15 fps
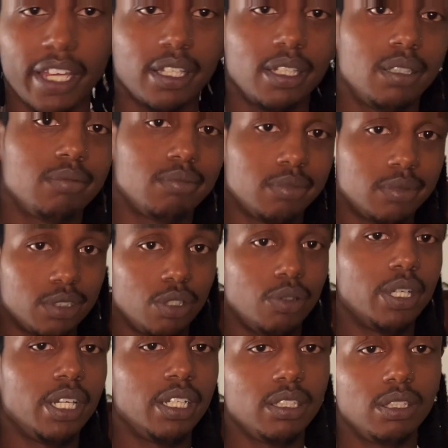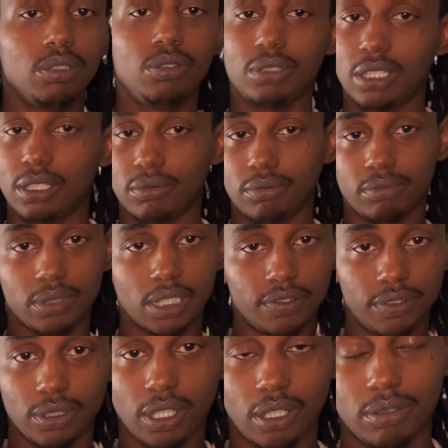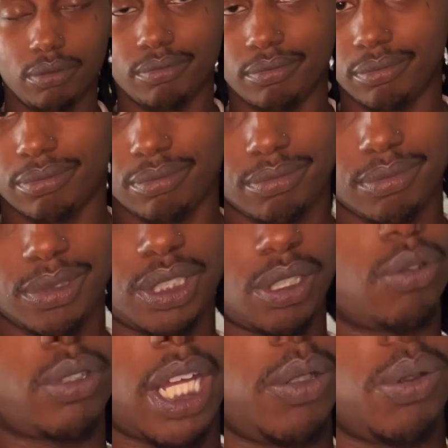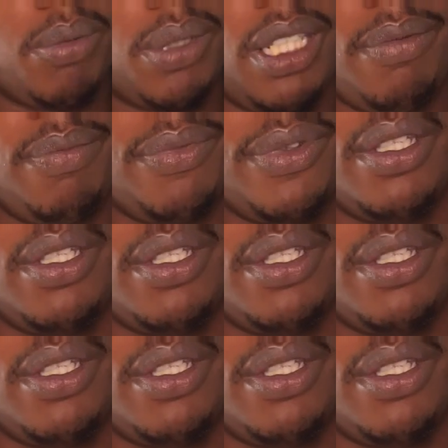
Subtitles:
it, go ahead and use it. If you don't, it's okay with me.